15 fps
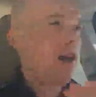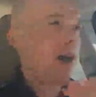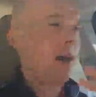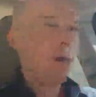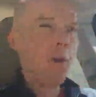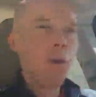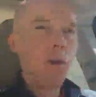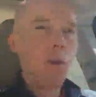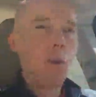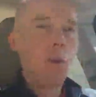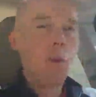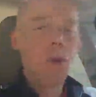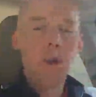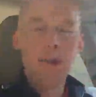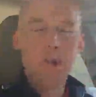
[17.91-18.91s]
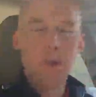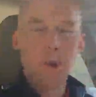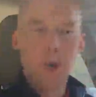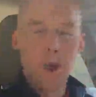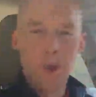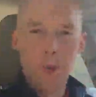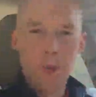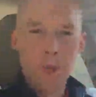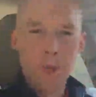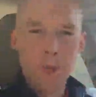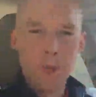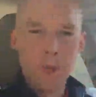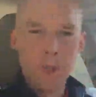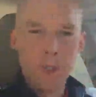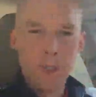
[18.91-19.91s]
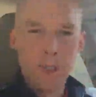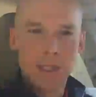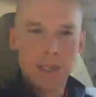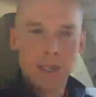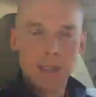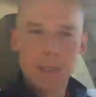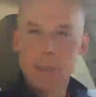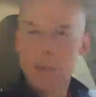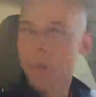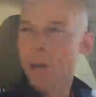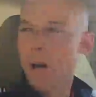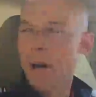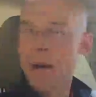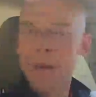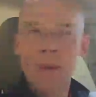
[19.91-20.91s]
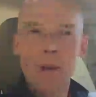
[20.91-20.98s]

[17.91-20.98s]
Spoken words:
I don't know what is wrong with people these days and why